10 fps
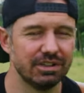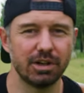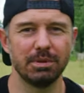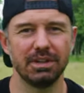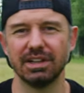
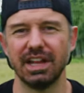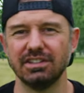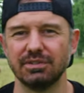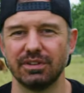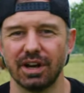Don't be a
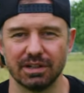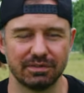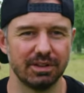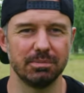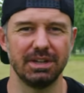lazy
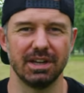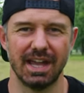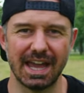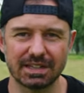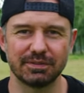photographer. Be an
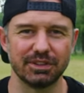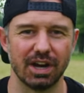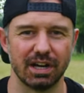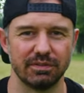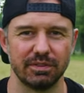active
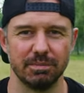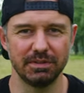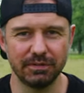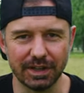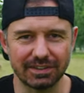photographer. Be
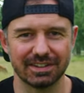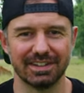fit.